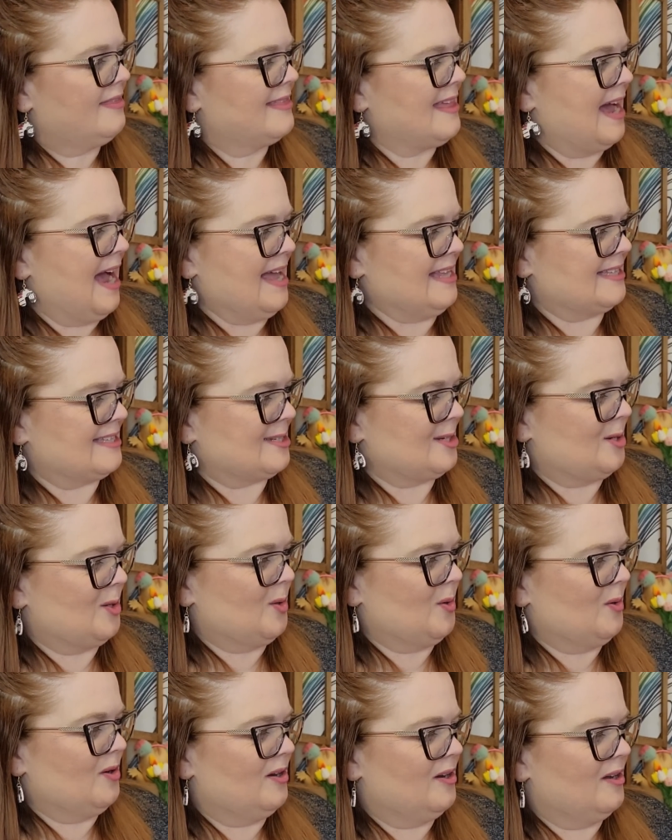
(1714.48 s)
That's
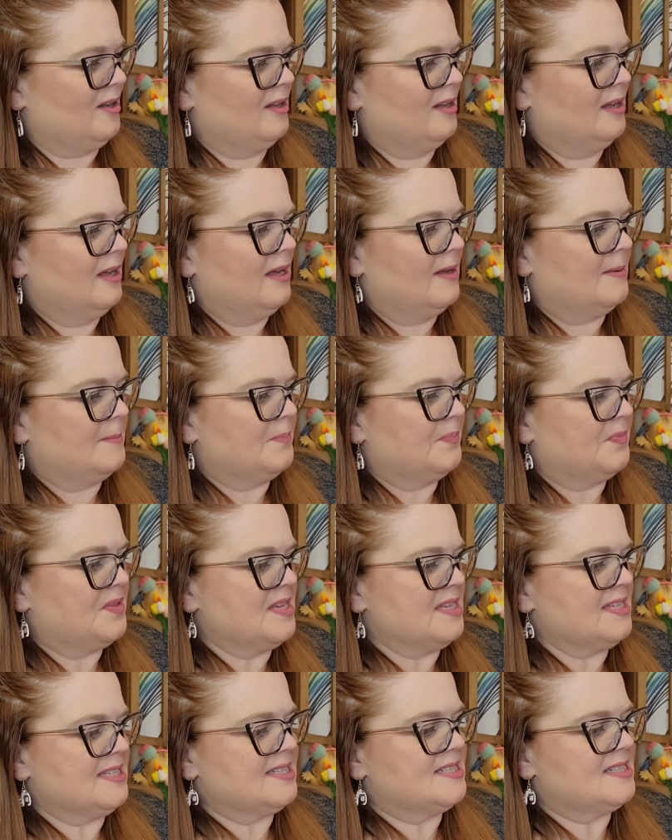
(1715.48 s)
cool.
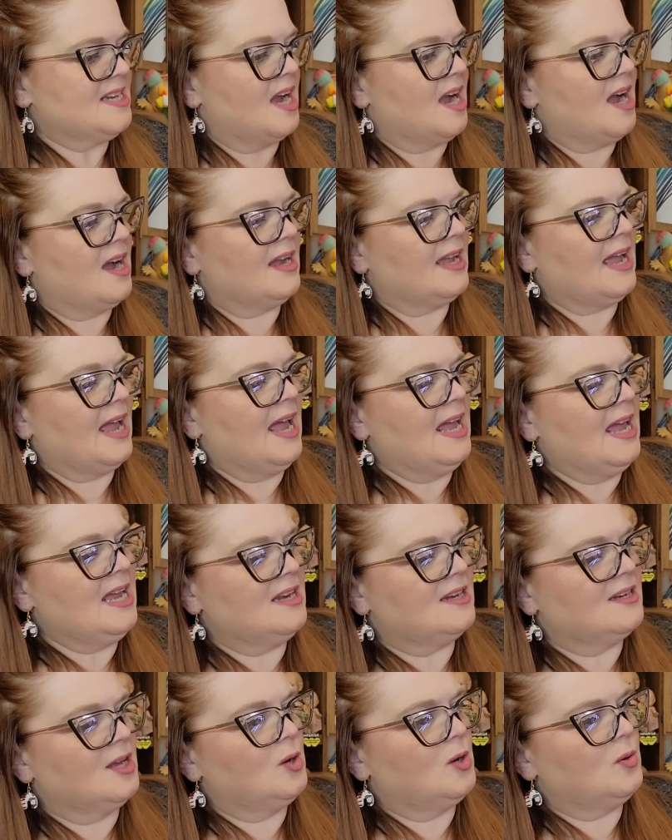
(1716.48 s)
This doc
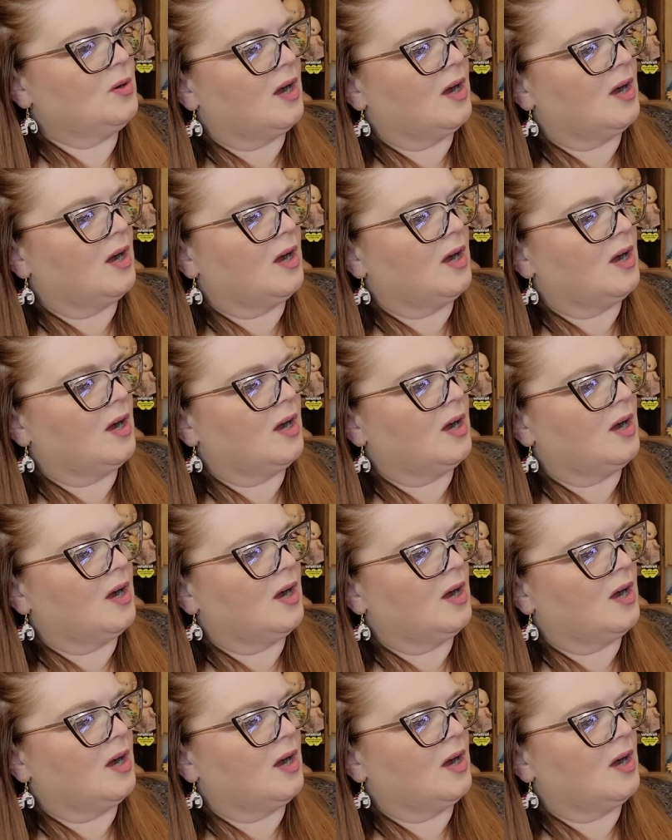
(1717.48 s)
ain't no